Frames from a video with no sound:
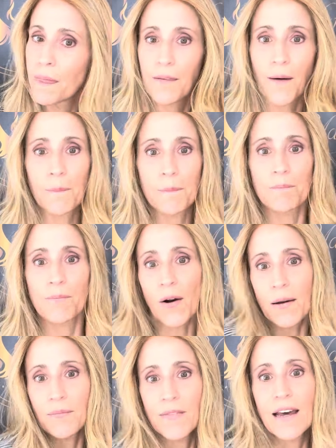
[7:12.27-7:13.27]
So, all
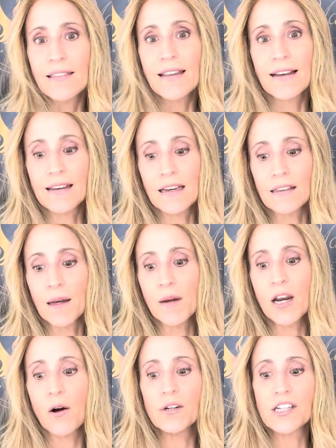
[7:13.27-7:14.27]
right, that's it. Let me
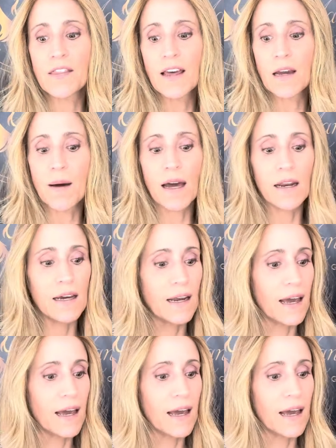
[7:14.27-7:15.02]
know what you think about it.